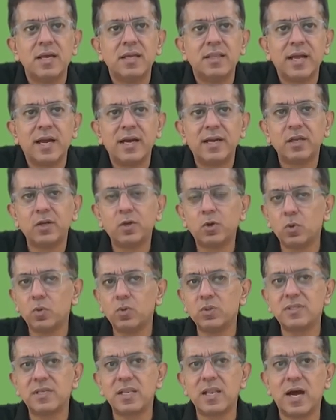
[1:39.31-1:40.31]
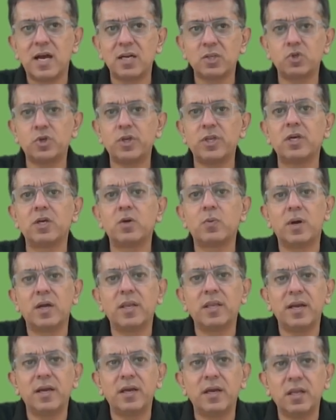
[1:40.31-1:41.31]
That includes large tier
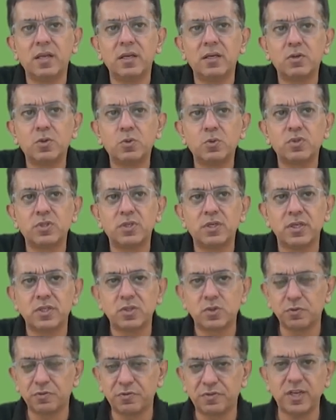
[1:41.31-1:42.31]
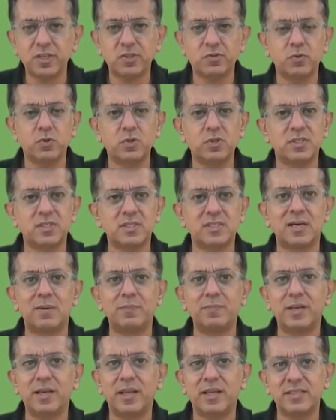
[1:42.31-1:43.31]
1 and tier 2 cities. So Fresh Foods is
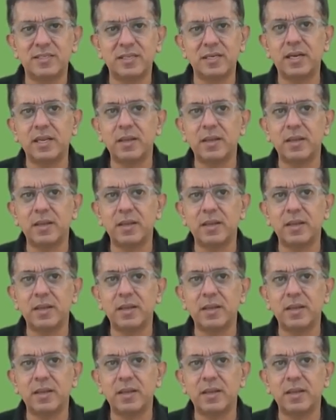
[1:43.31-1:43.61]
something like, say,